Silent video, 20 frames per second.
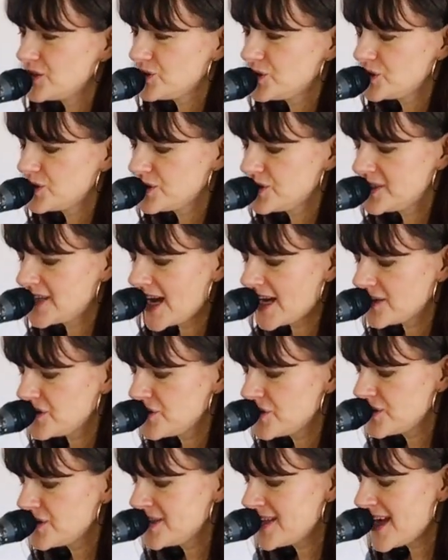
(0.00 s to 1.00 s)
Do da
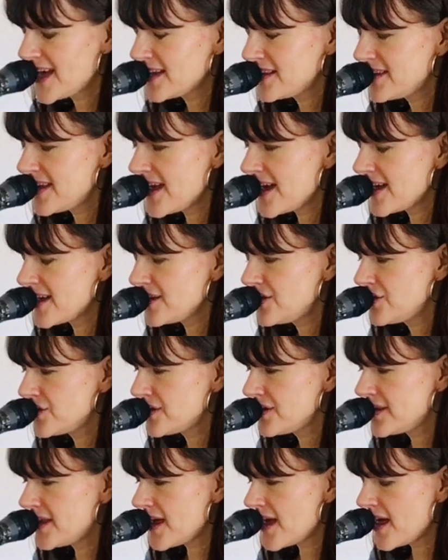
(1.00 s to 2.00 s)
do da day
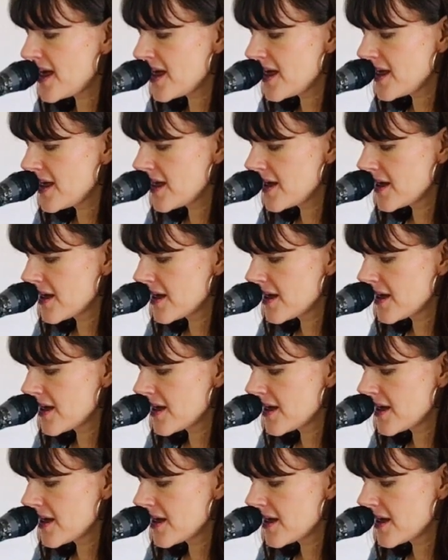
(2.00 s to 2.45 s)
do day.